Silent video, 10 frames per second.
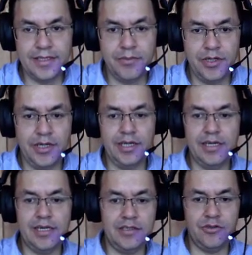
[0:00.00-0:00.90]
in America
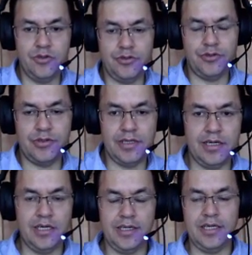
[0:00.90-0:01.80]
are those,
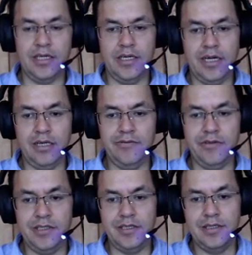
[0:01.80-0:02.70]
like Gary
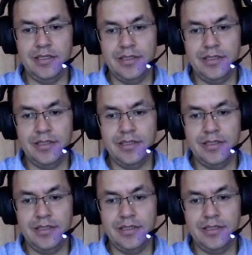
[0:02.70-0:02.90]
Halbert.